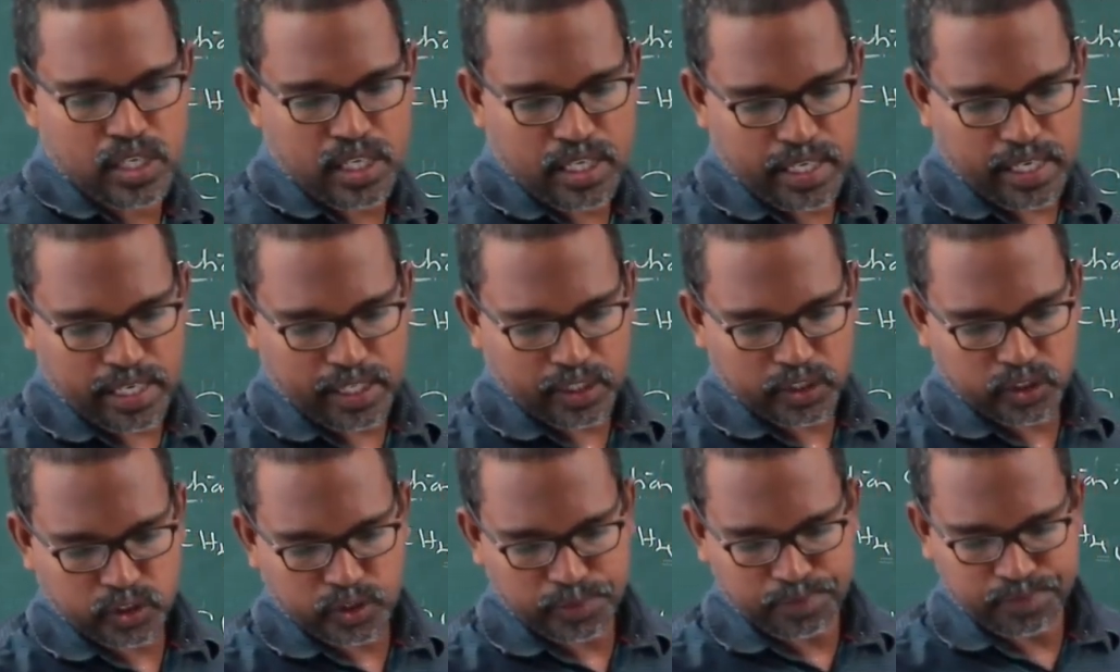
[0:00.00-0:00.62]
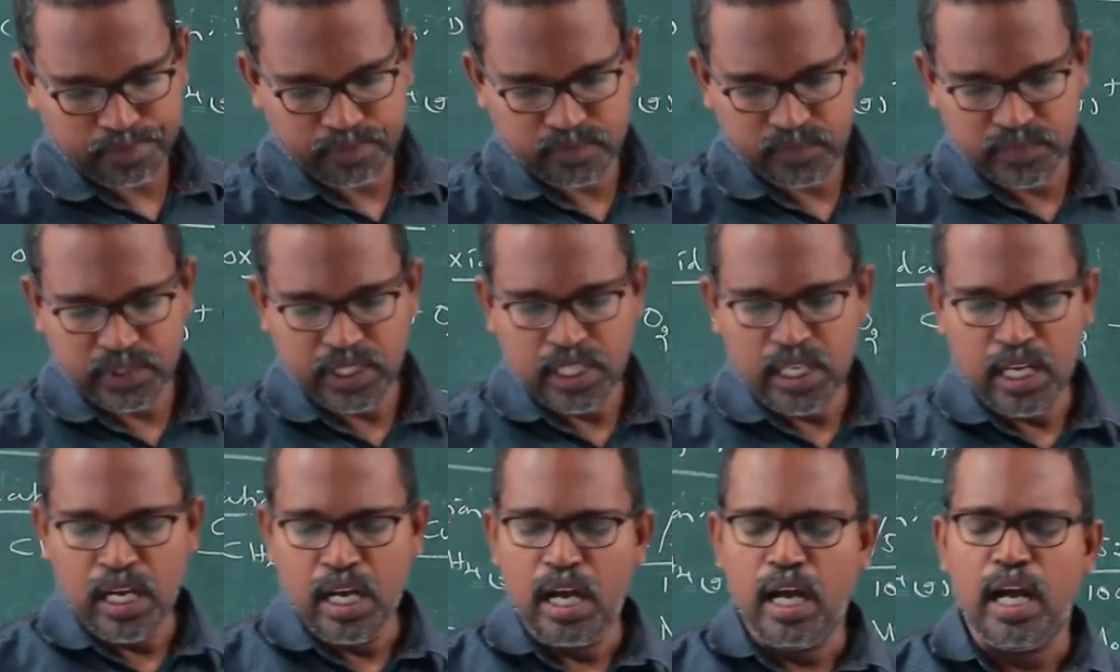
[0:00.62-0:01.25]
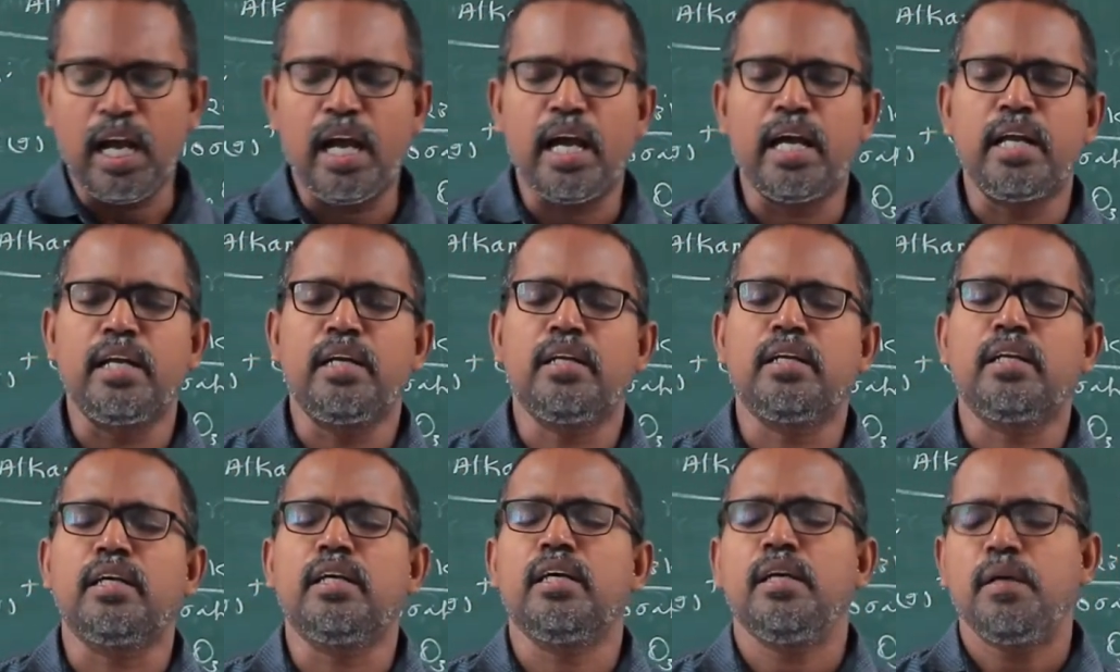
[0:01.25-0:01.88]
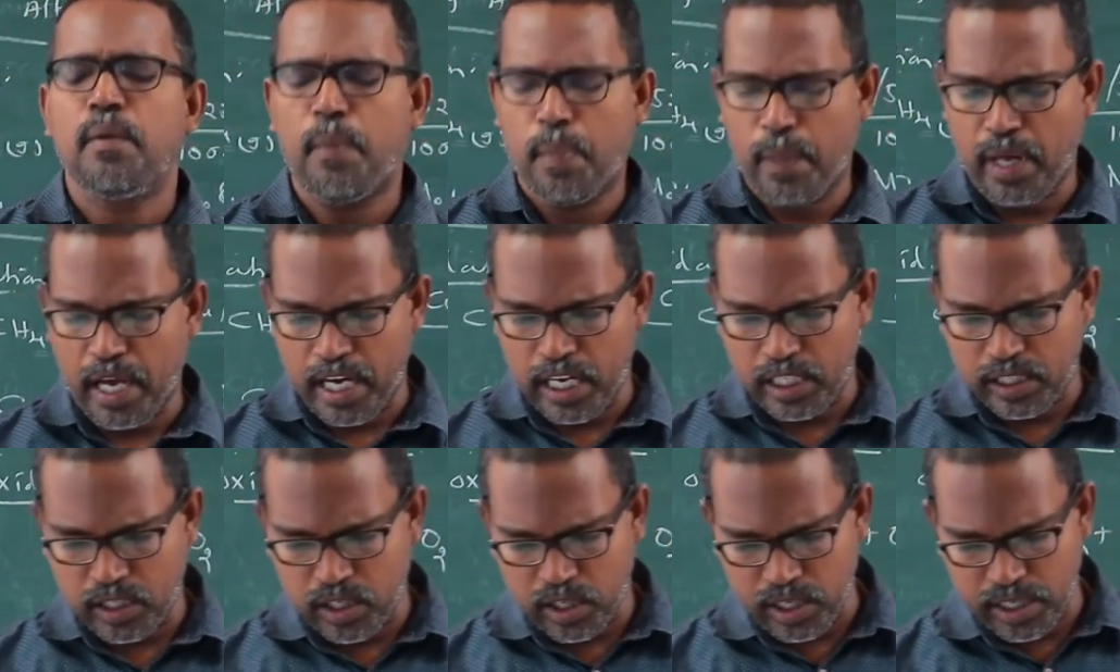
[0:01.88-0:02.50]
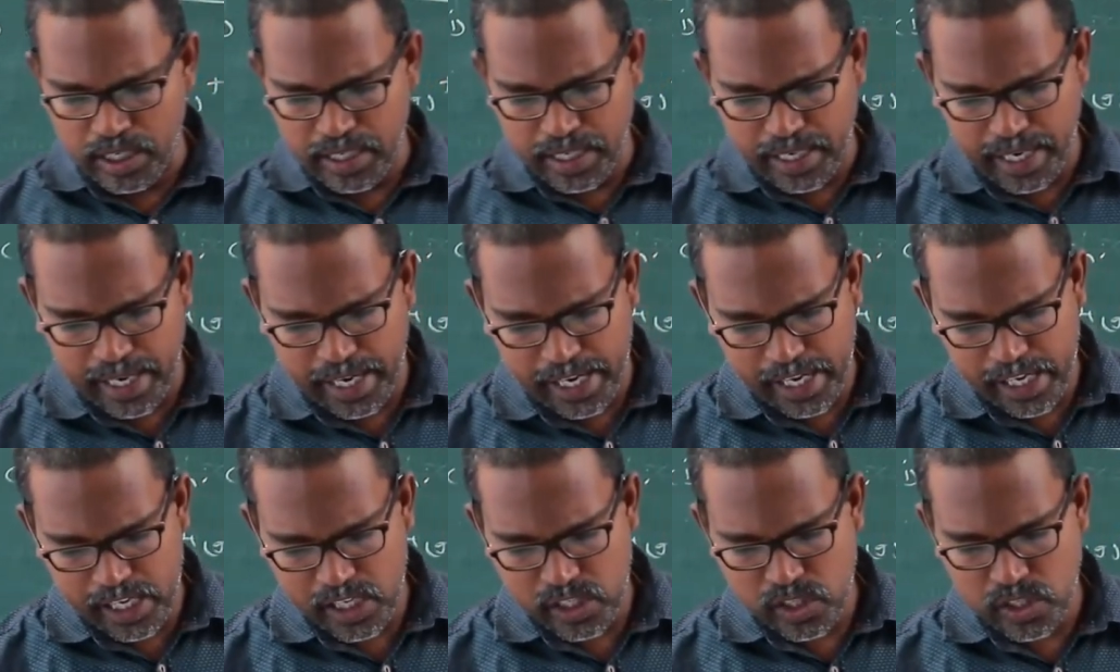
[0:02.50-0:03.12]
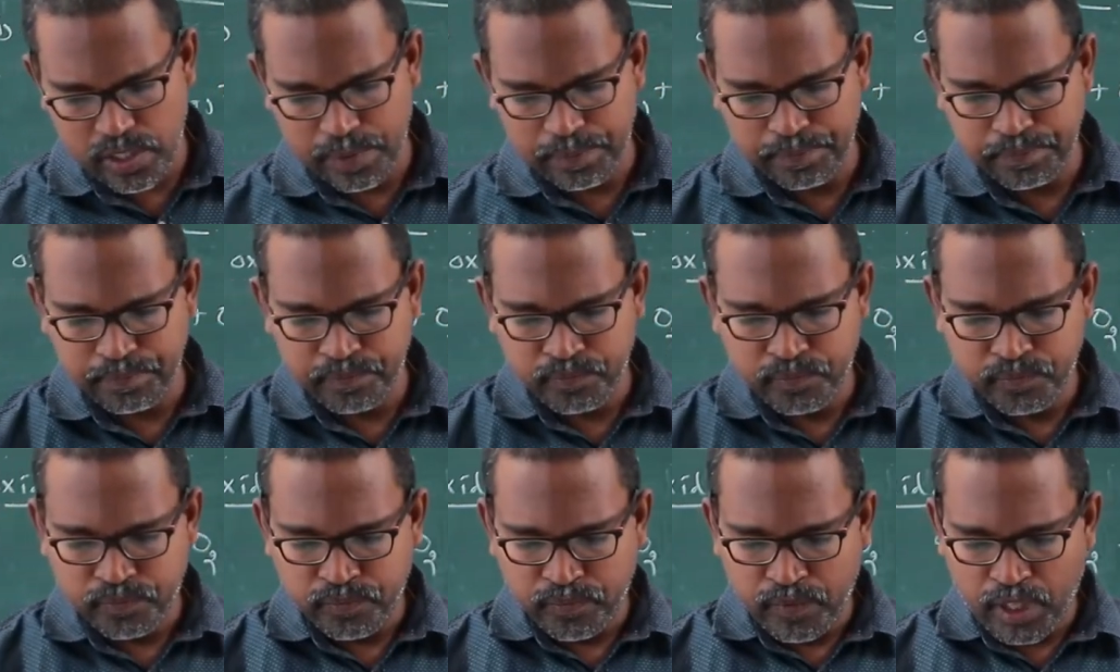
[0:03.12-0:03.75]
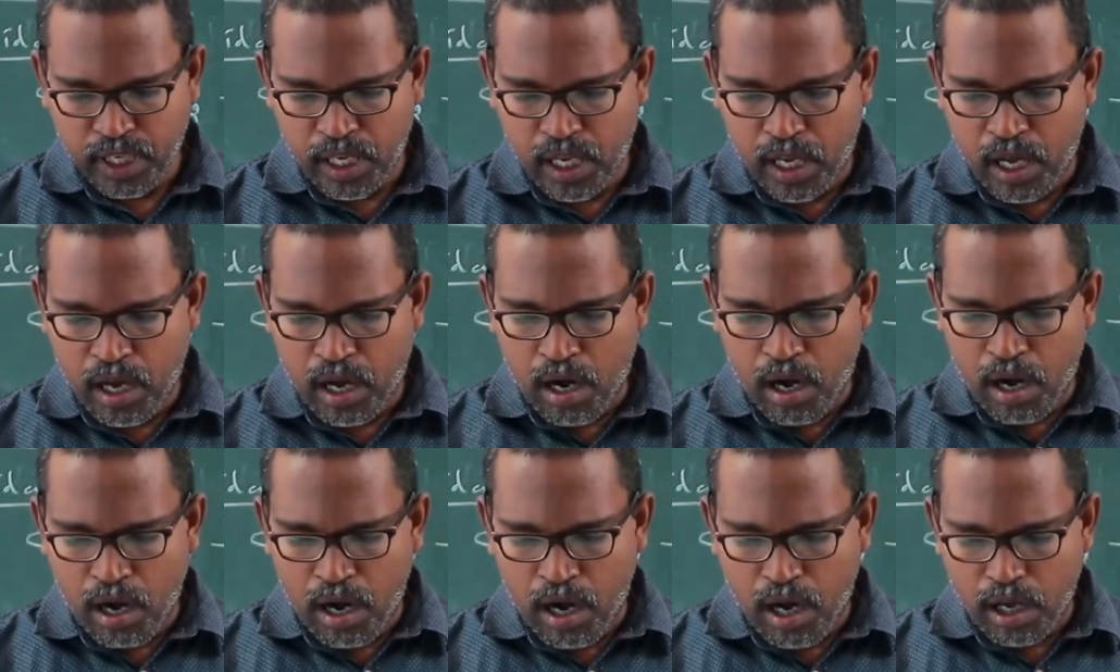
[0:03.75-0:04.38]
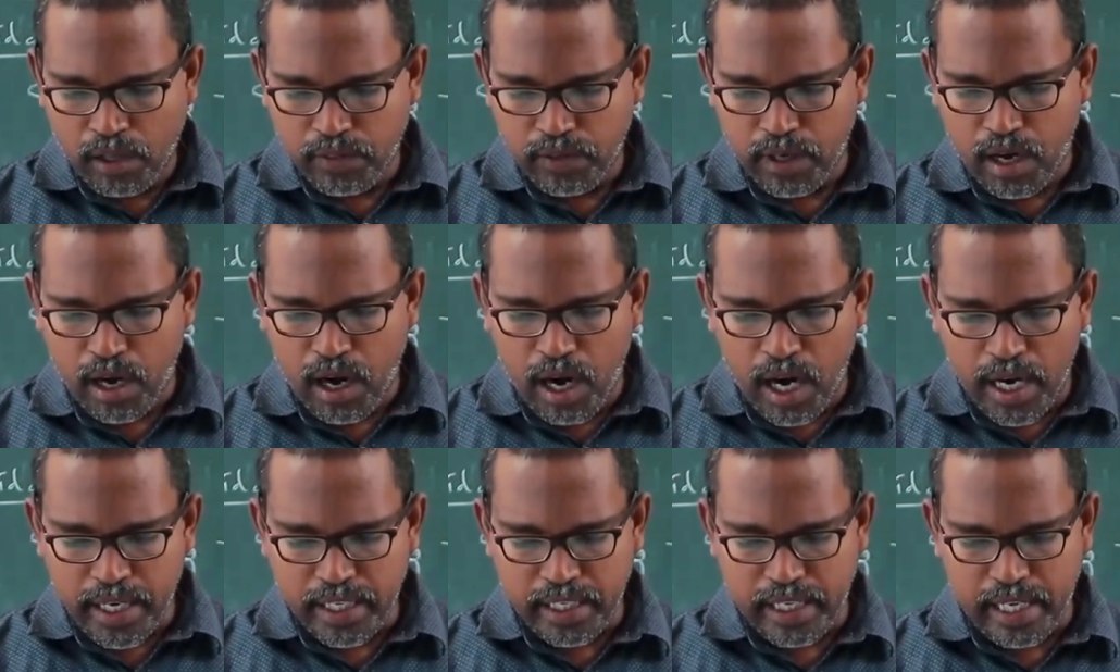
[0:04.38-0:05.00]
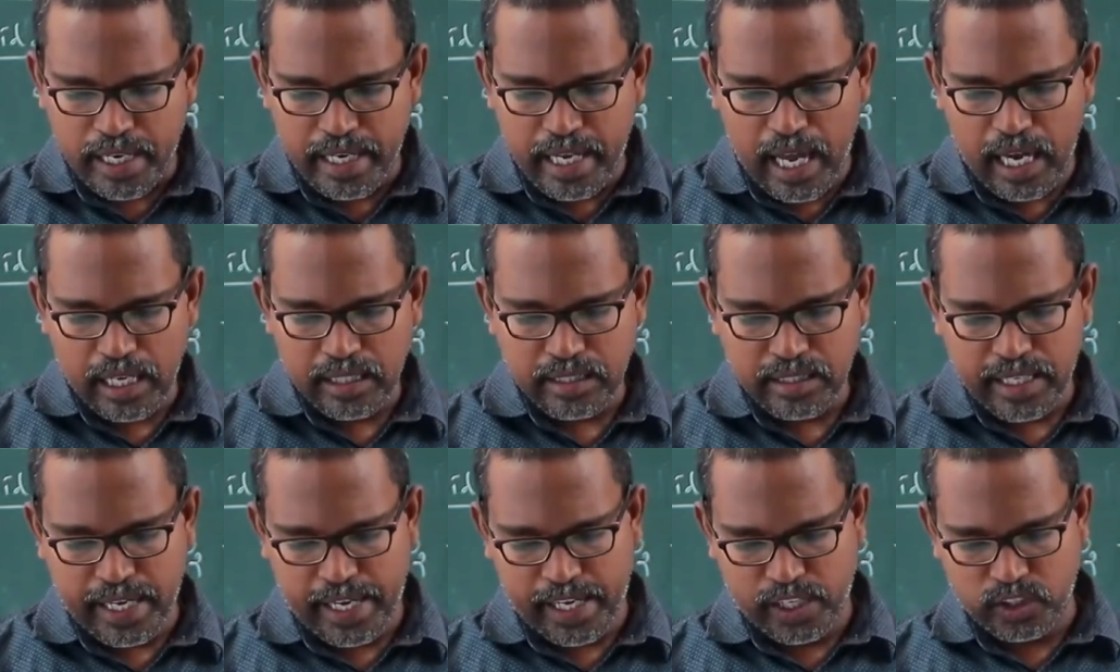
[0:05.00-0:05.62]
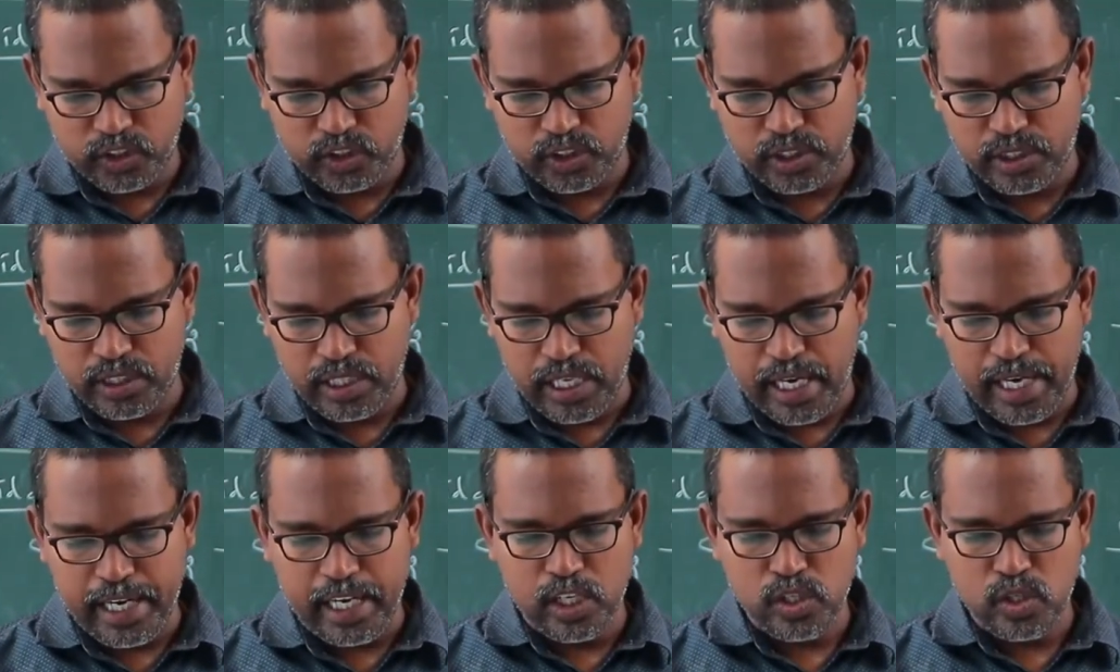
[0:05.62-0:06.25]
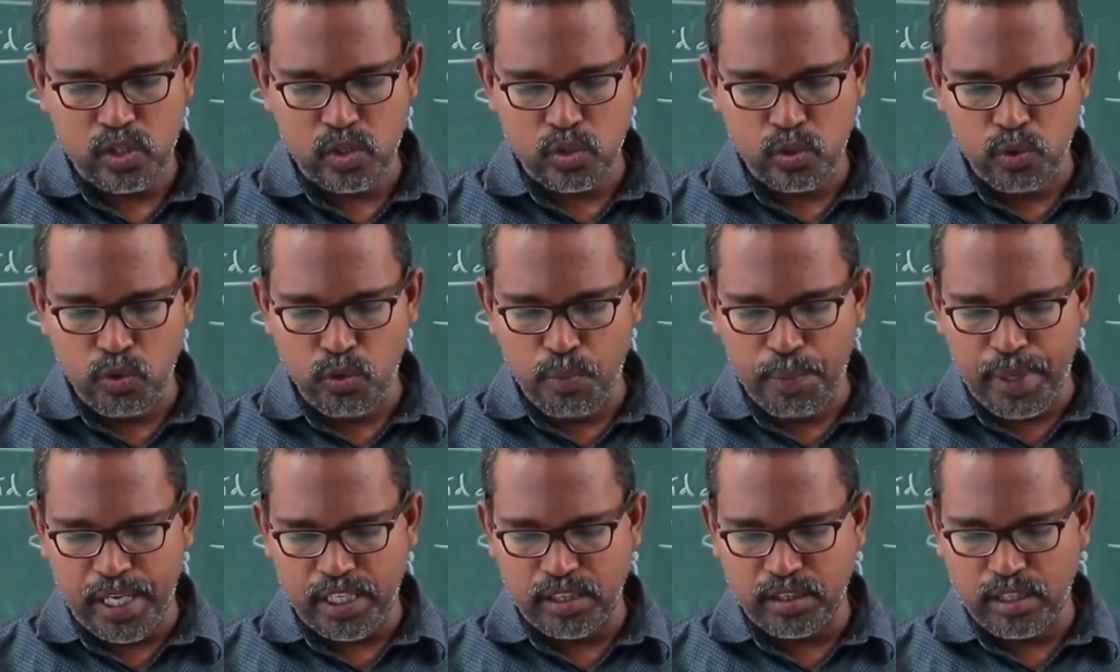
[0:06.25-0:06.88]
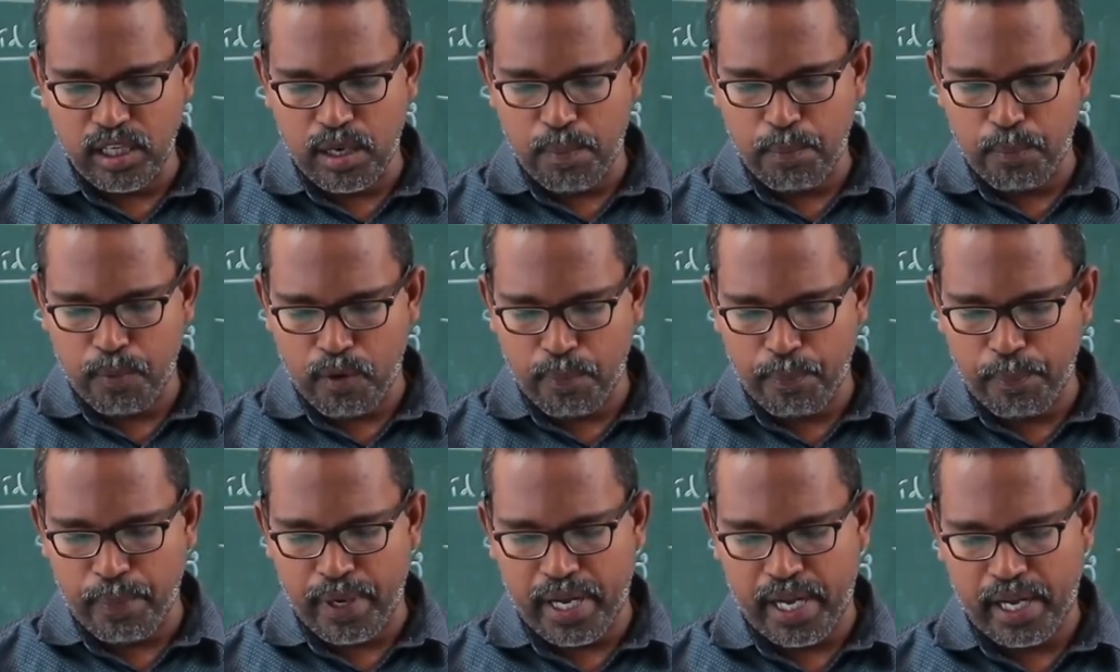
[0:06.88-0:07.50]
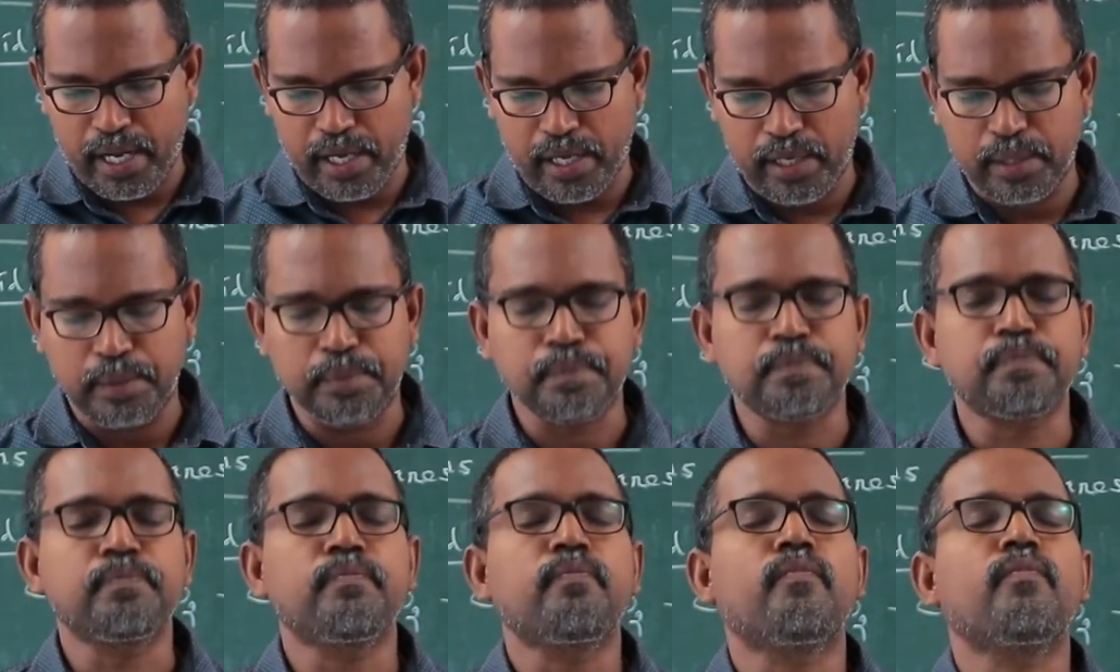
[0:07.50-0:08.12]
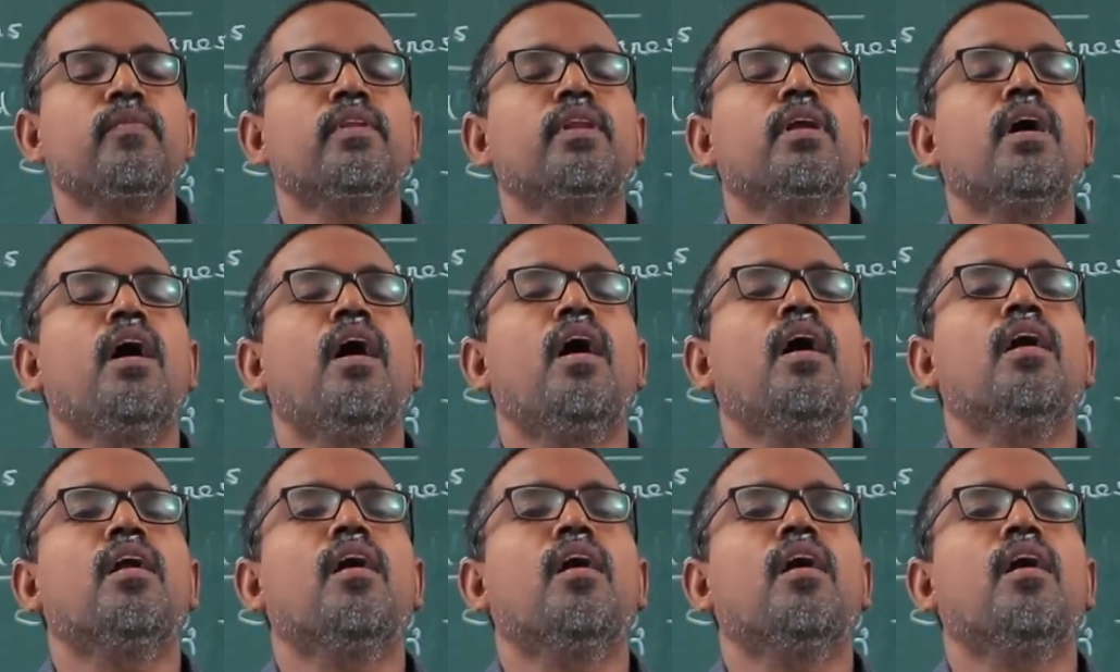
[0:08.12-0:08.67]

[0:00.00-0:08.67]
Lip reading: reaction. And another one case, the ordinary alkanes, that is 2-methyl propane on